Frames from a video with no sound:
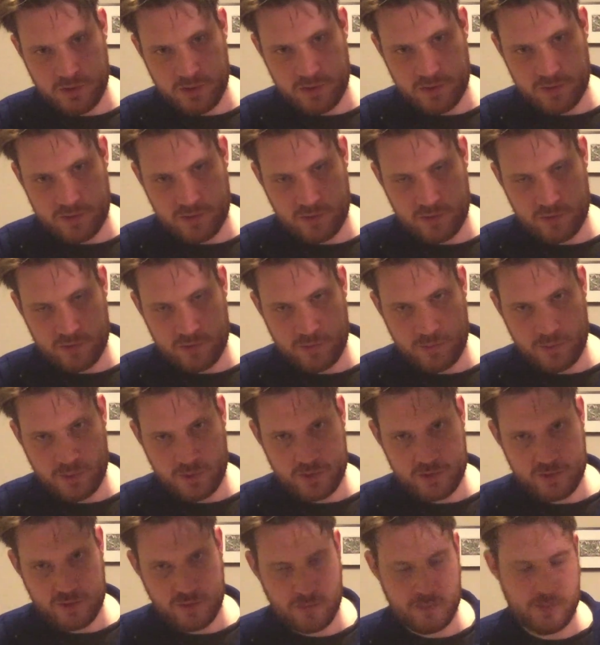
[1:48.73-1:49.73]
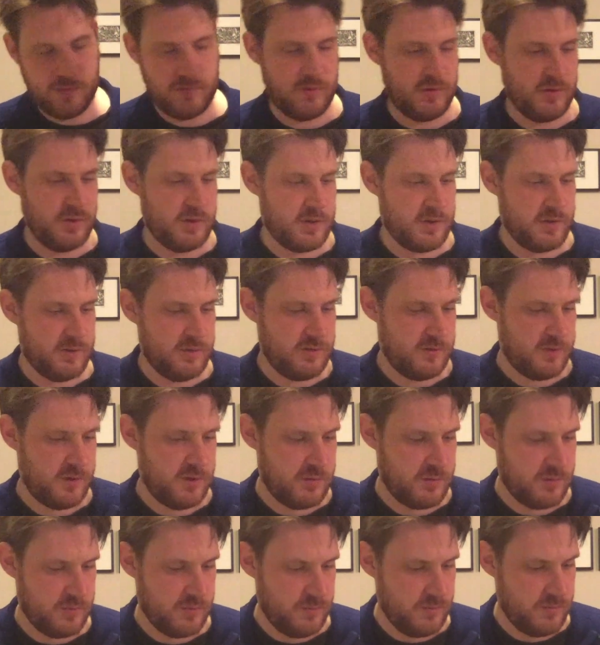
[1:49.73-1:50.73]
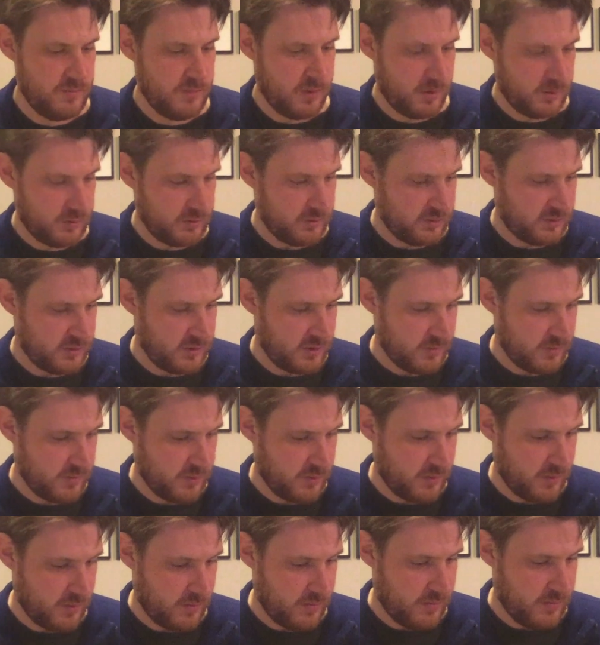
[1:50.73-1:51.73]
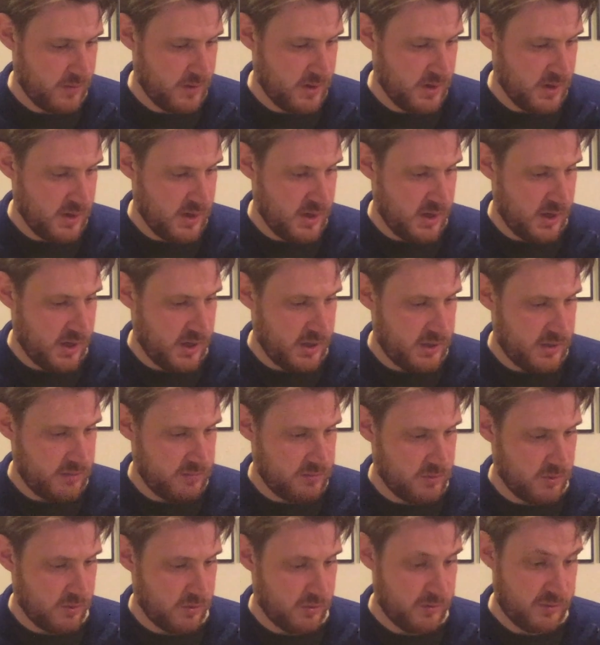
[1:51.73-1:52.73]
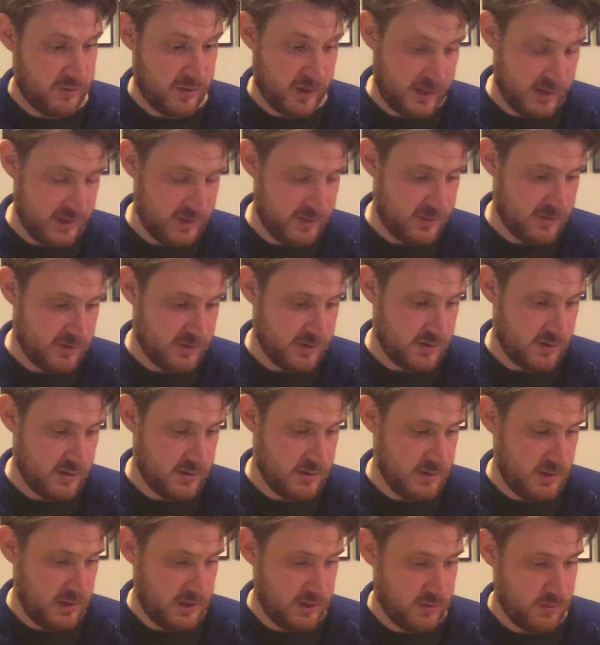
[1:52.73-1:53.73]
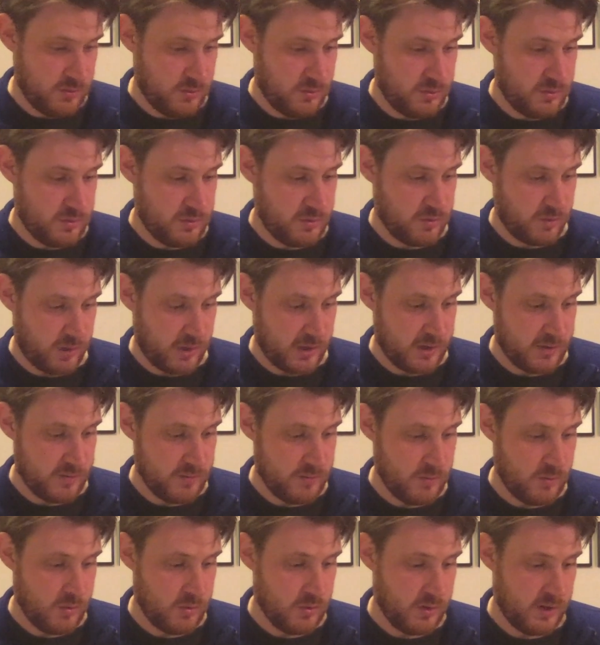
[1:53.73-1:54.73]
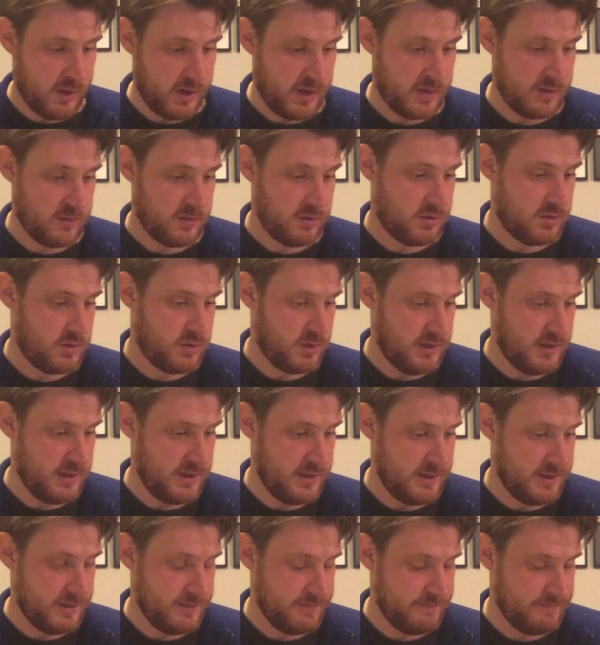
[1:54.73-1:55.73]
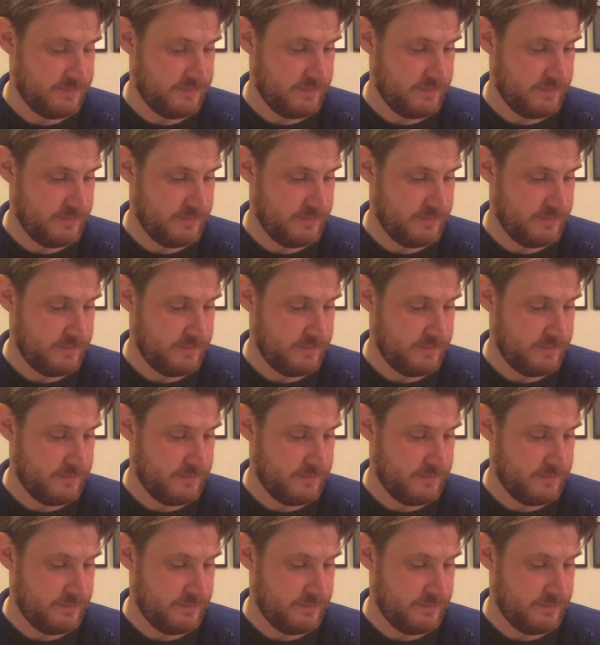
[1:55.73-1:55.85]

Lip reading: It tells you where some of the constituent malts come from, and you've got Talisker, Linkwood, Cragganmore, and Killilla.